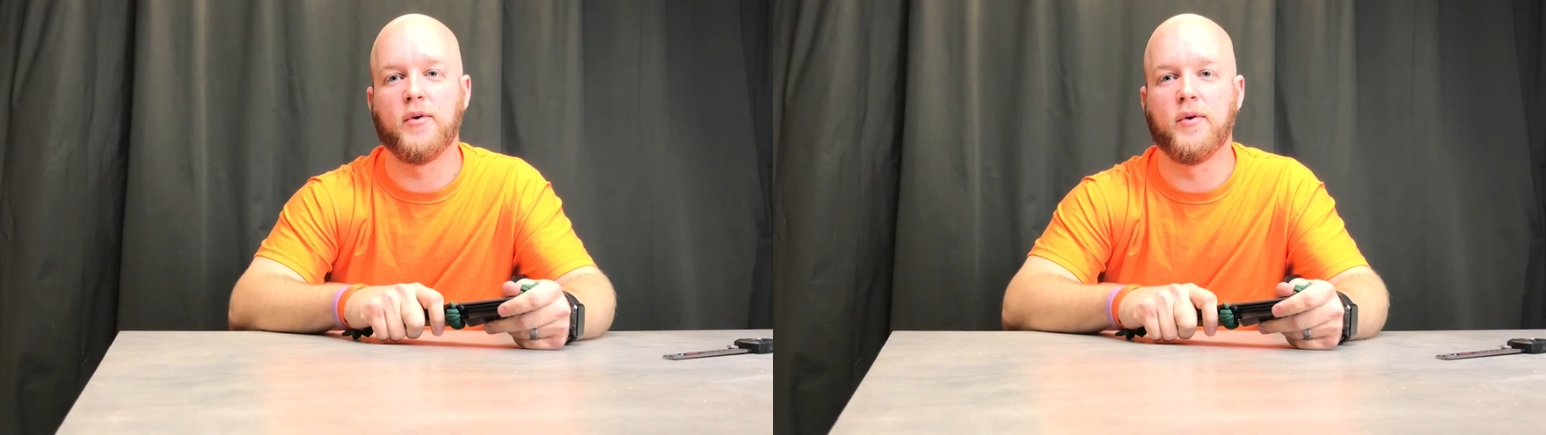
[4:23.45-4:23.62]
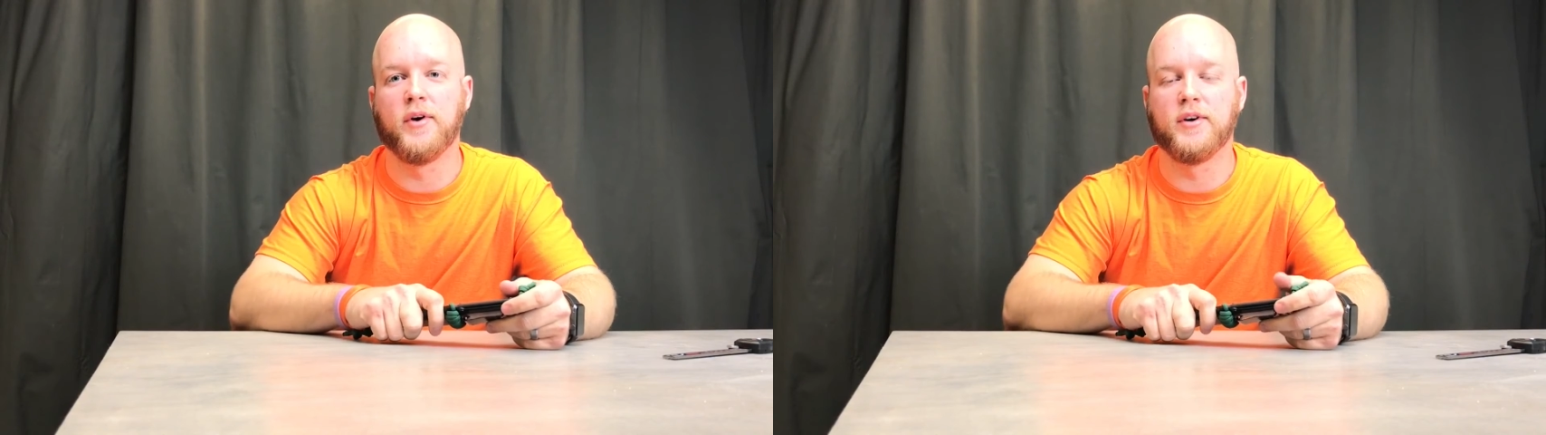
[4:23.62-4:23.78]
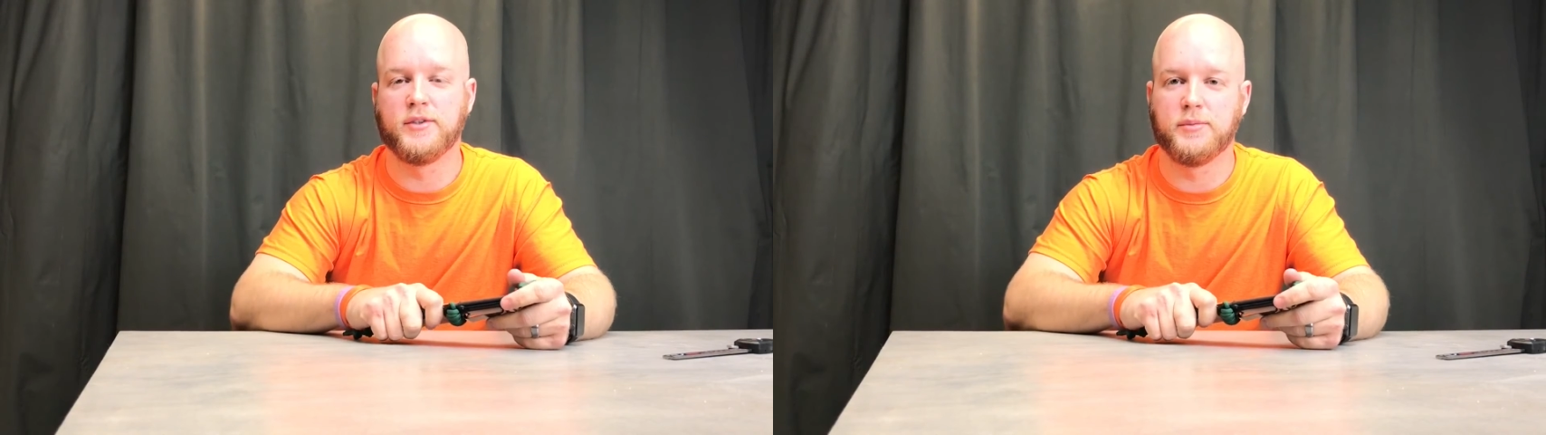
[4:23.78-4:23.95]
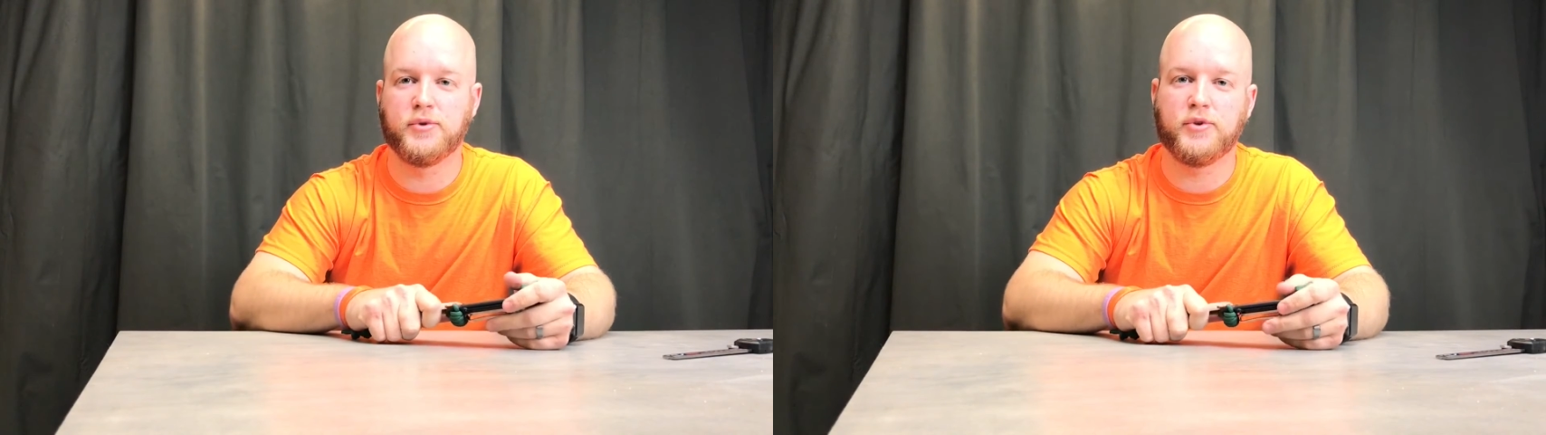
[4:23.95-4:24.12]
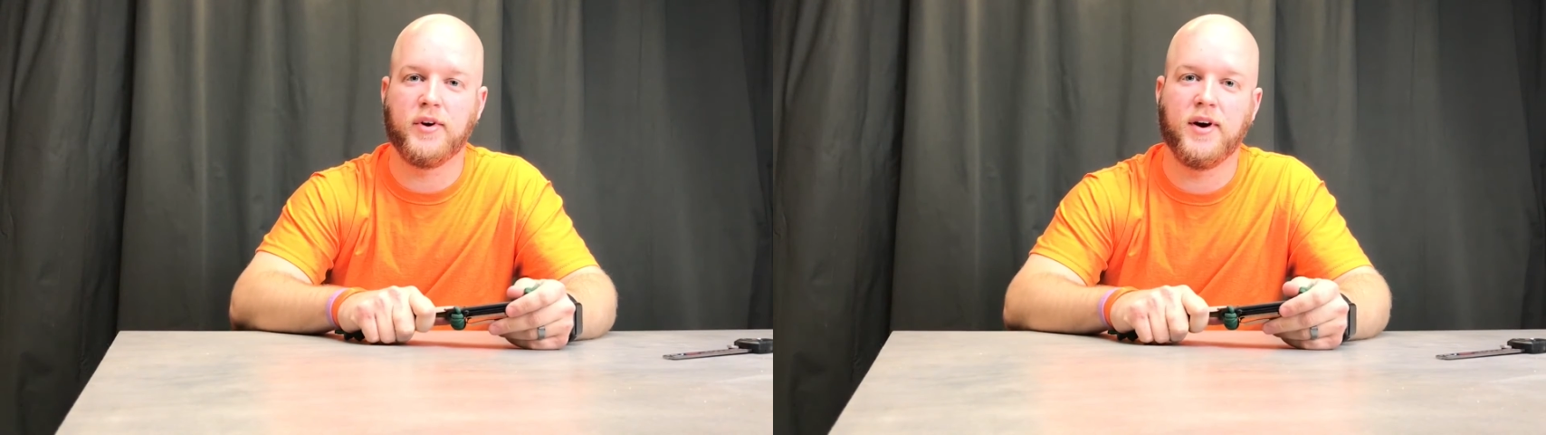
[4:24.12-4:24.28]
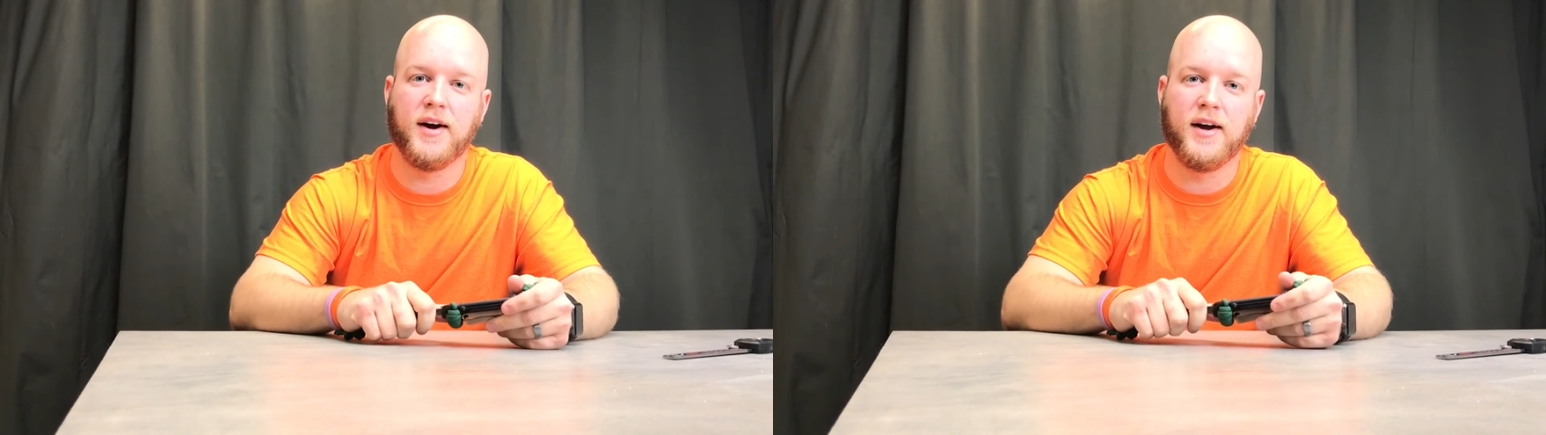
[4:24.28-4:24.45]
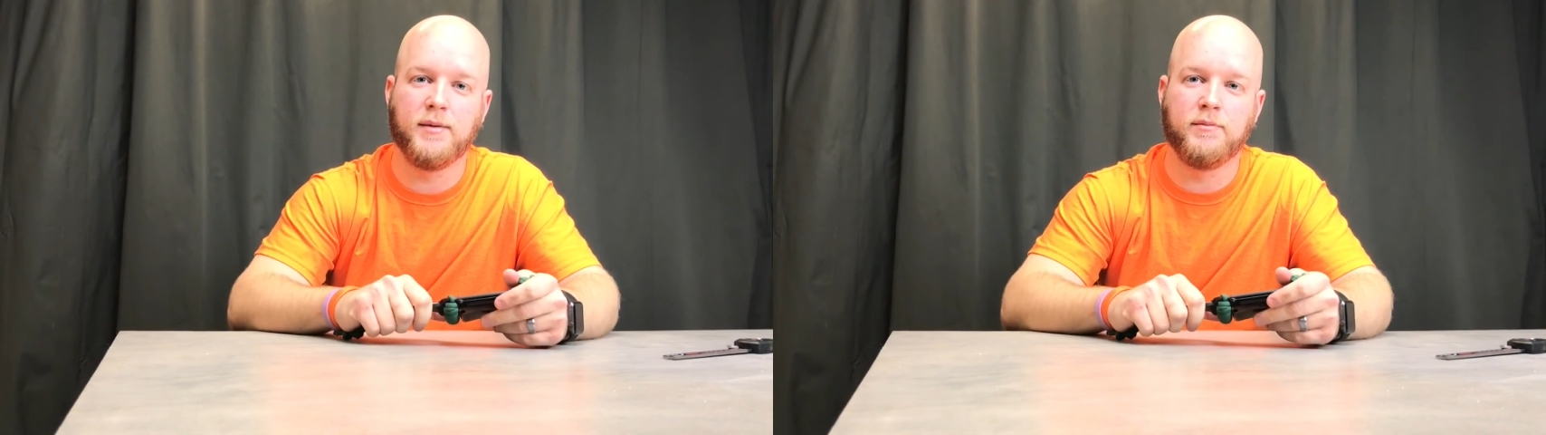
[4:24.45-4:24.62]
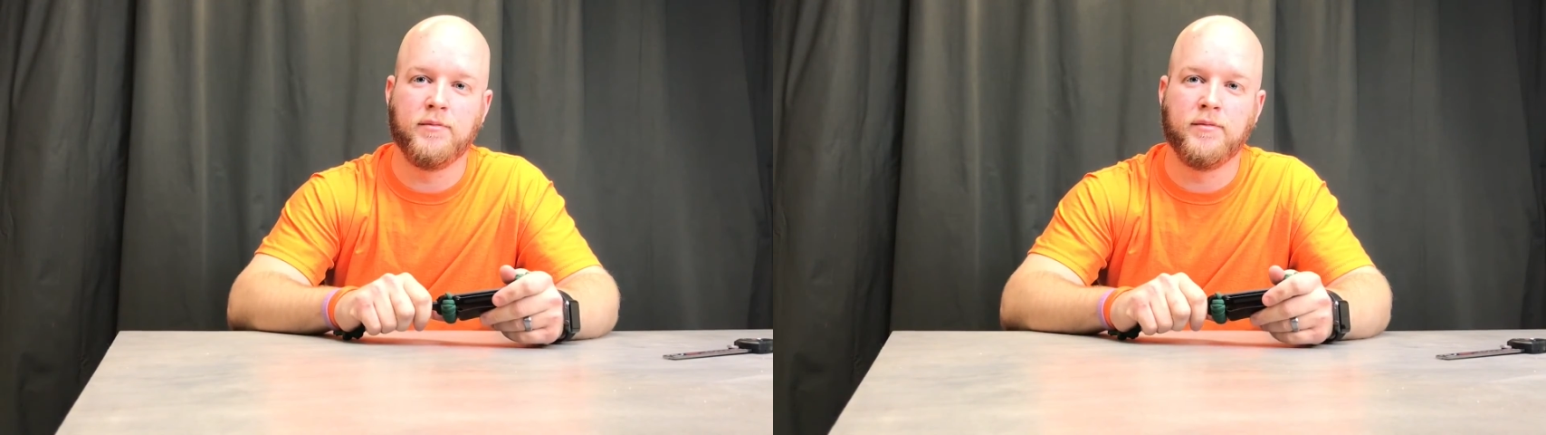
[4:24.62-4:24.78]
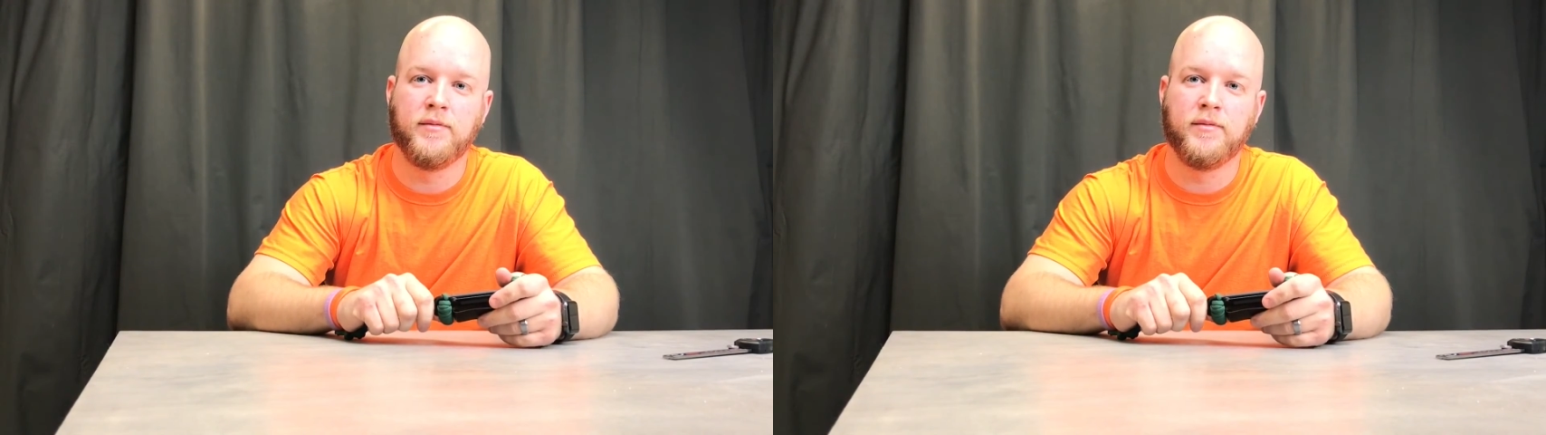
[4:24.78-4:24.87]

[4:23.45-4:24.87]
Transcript: or subscribe,